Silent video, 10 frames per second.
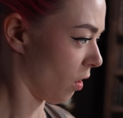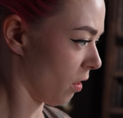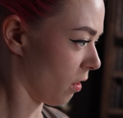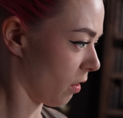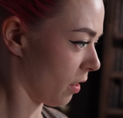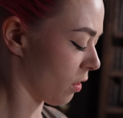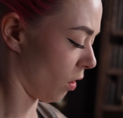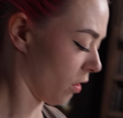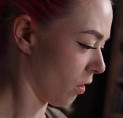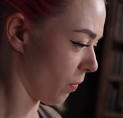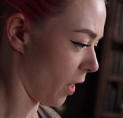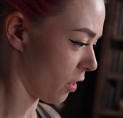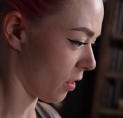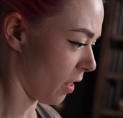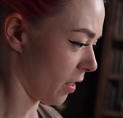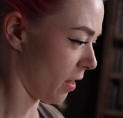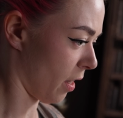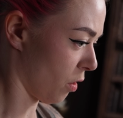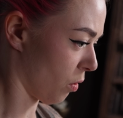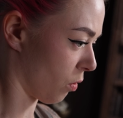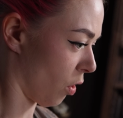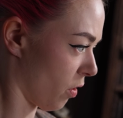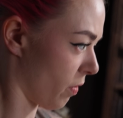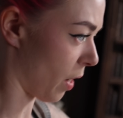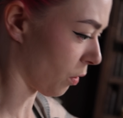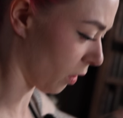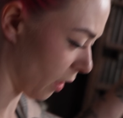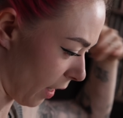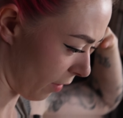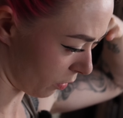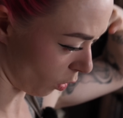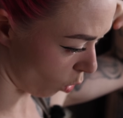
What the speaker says: on the right side, and then you turn around on the left.